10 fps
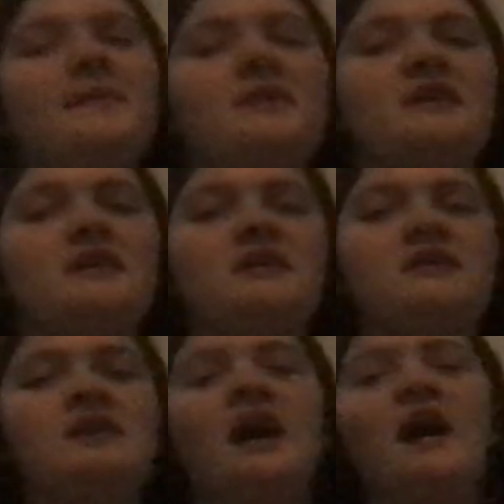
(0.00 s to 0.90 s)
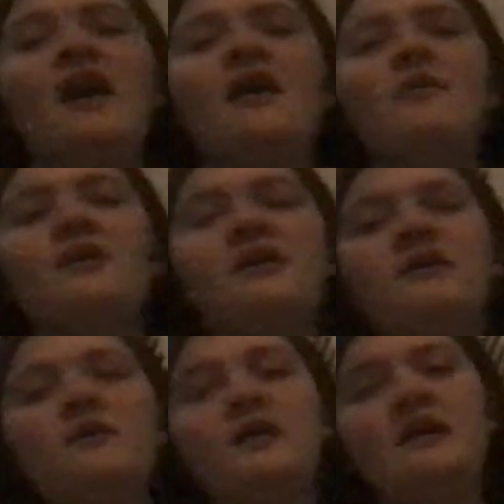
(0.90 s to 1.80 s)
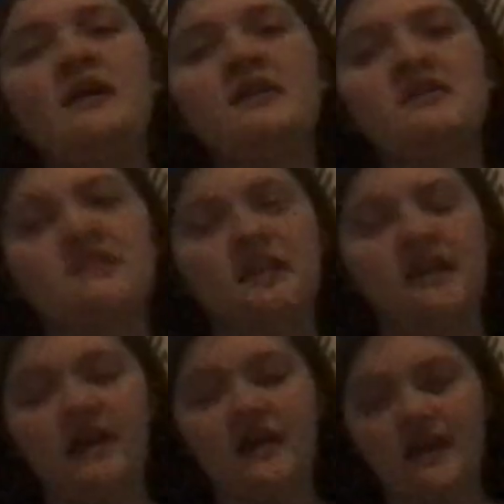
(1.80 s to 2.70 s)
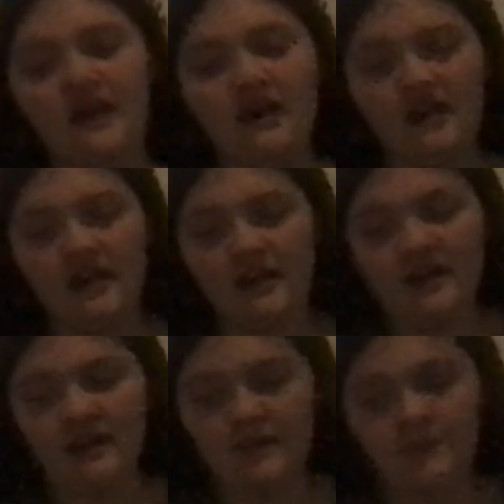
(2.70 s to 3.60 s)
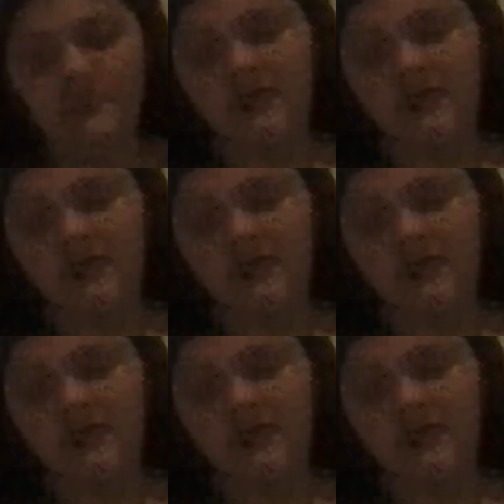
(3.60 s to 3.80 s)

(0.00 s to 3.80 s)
yes, I will worship.